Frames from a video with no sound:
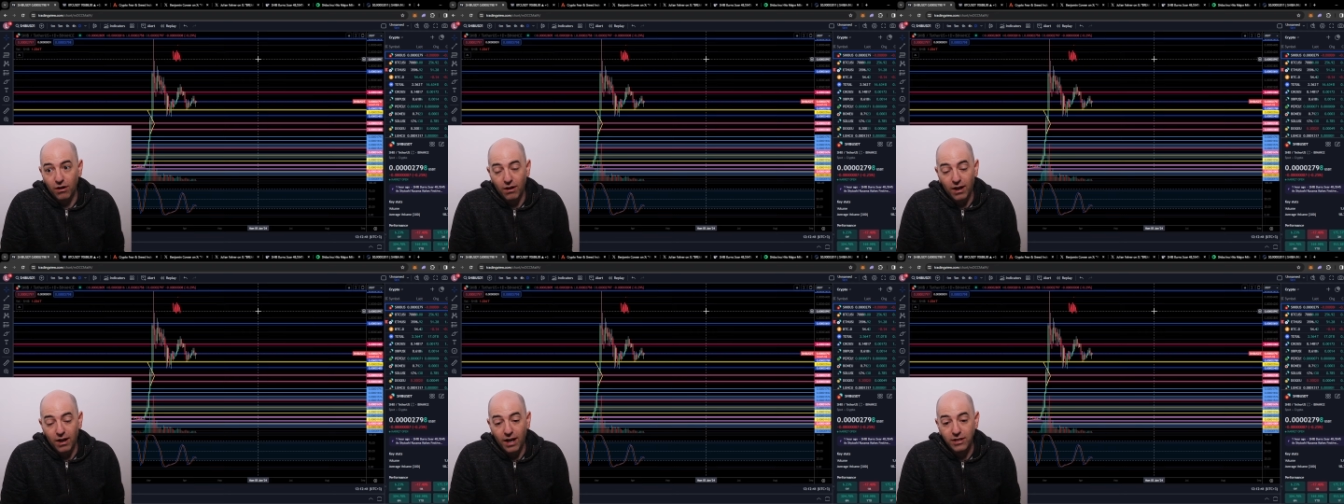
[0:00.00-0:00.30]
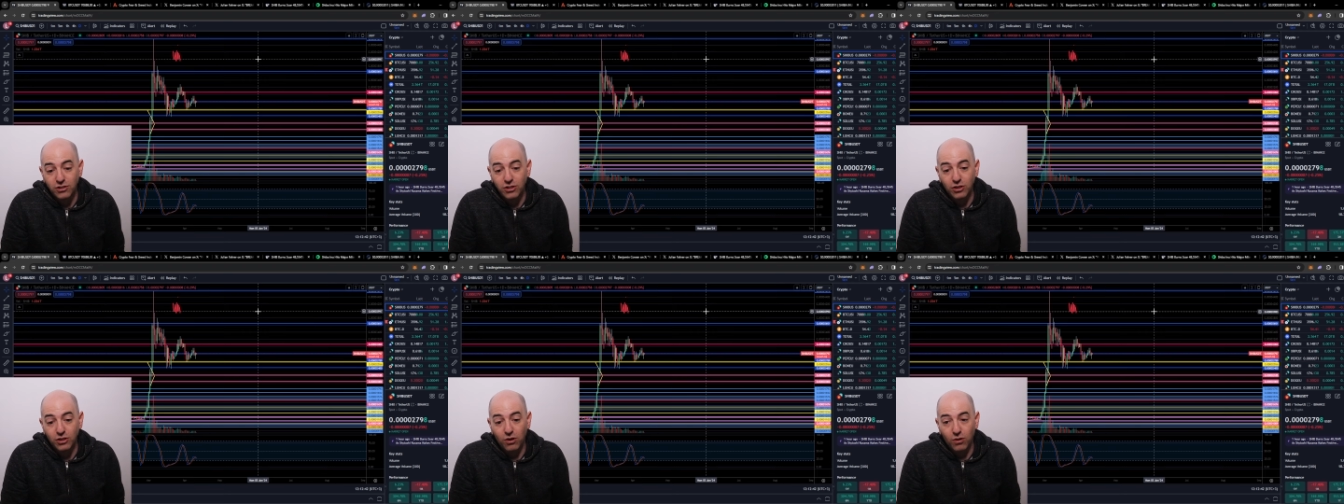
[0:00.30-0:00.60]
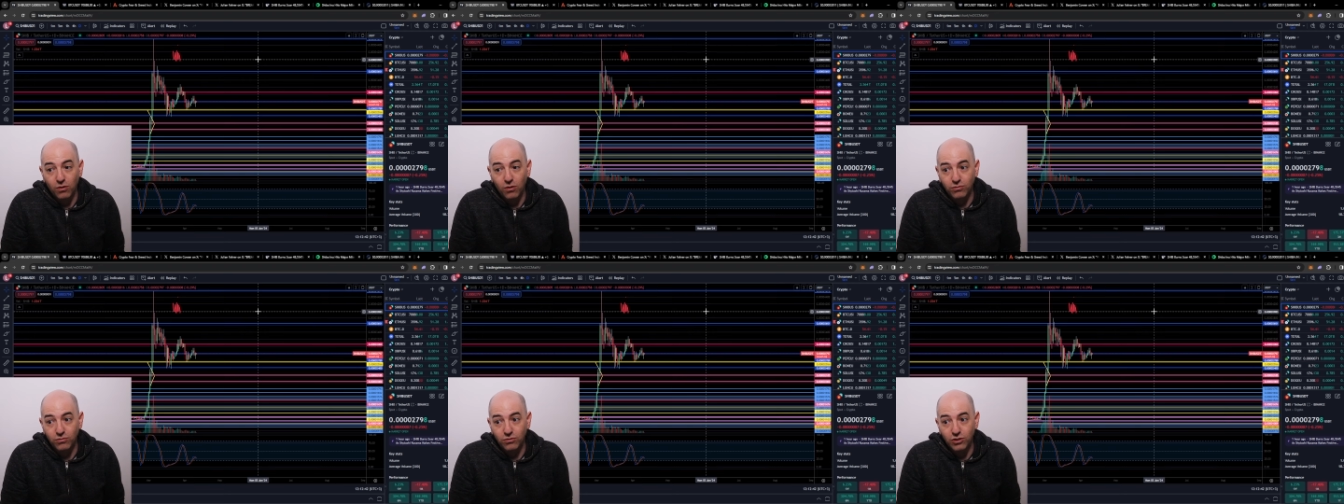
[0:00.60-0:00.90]
actually
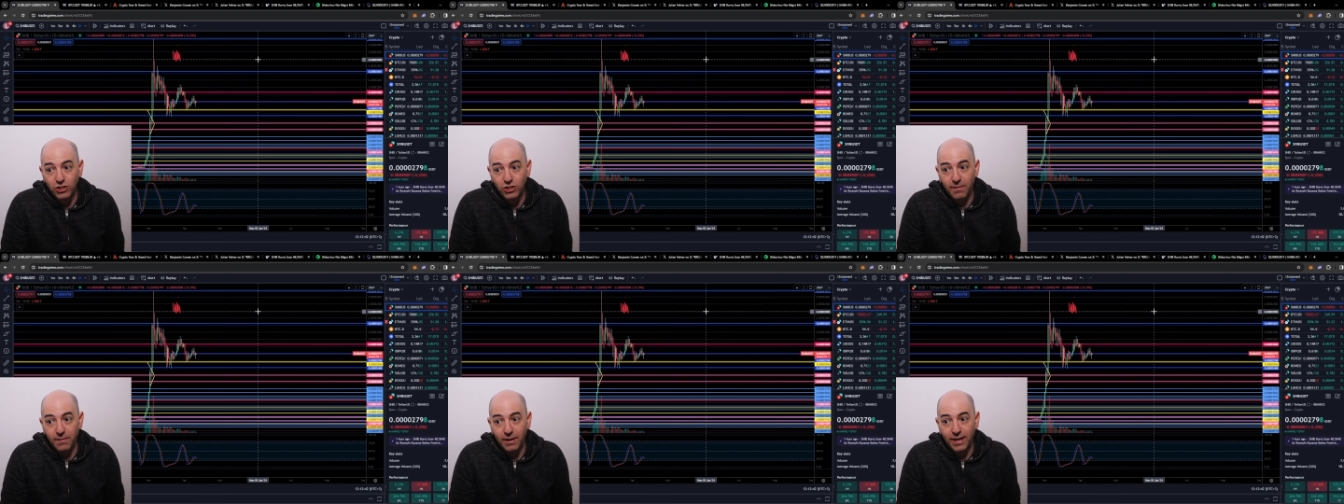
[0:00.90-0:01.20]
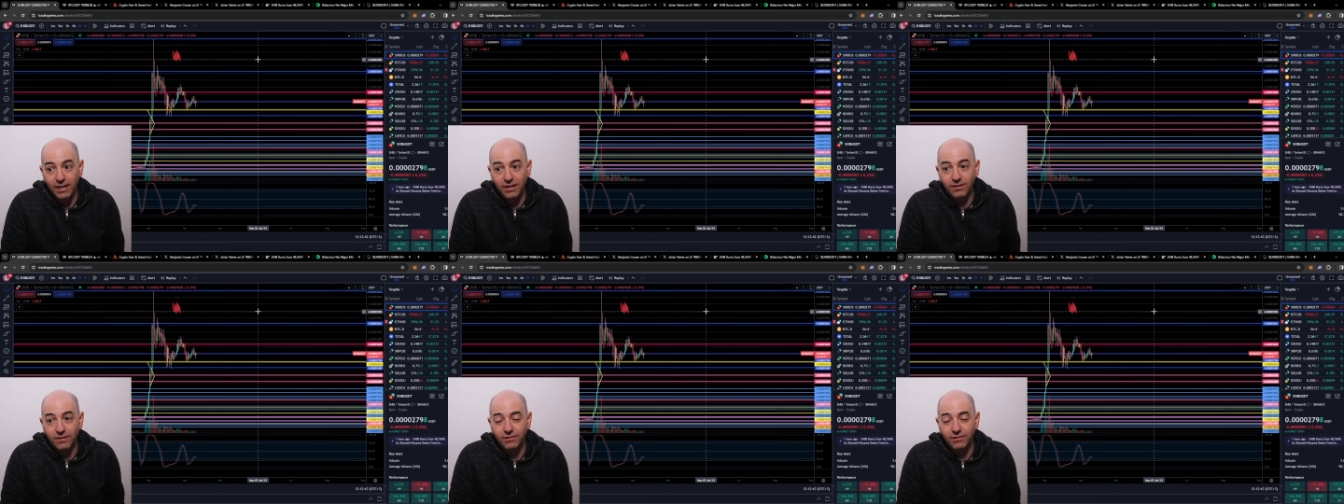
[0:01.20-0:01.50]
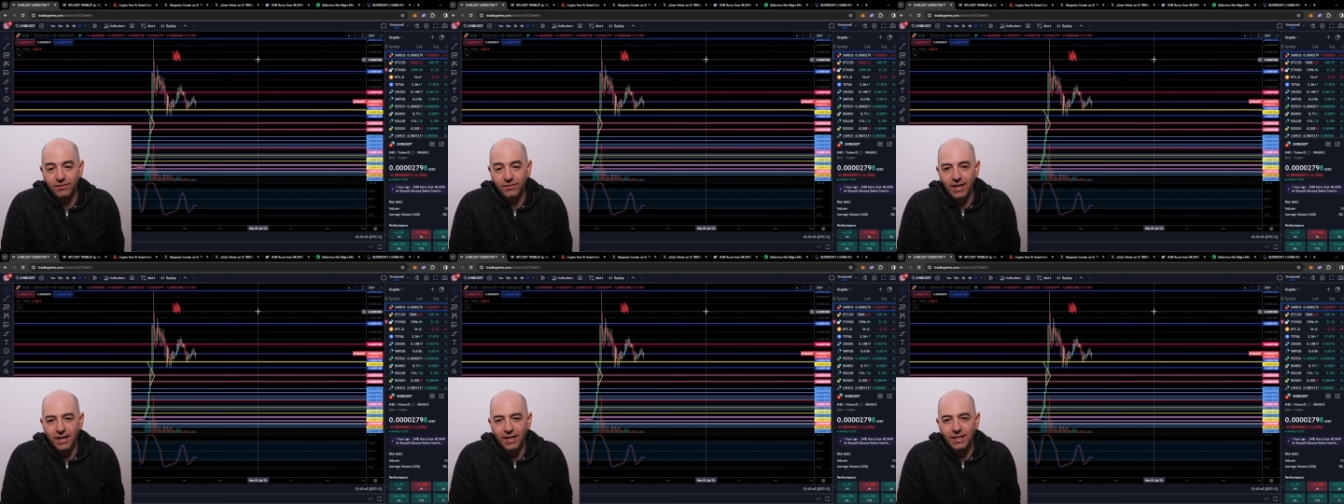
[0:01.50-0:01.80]
own Shiba Inu,
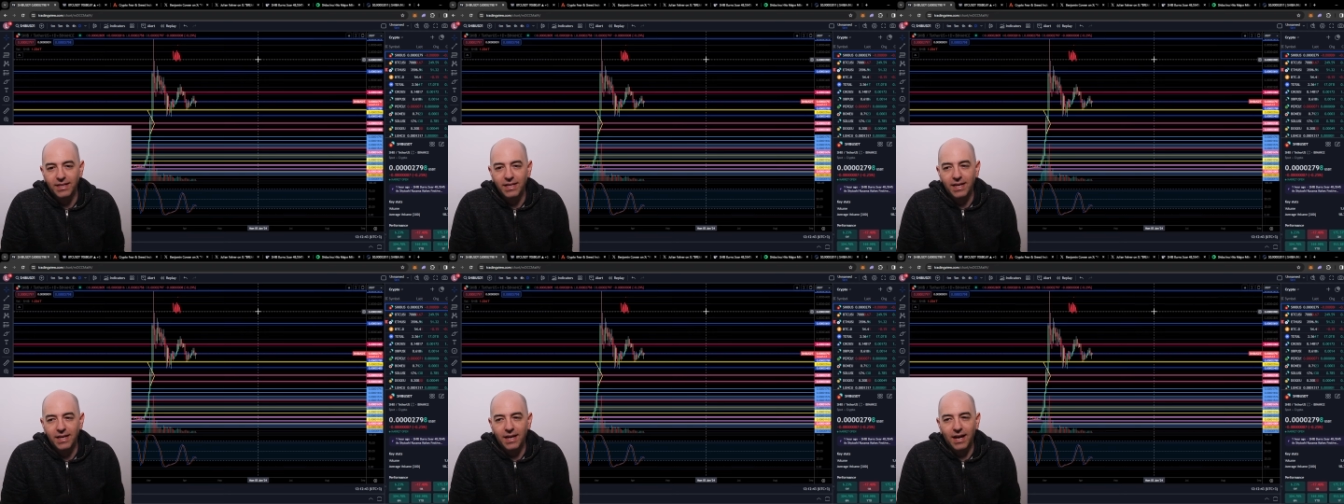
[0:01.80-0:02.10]
right?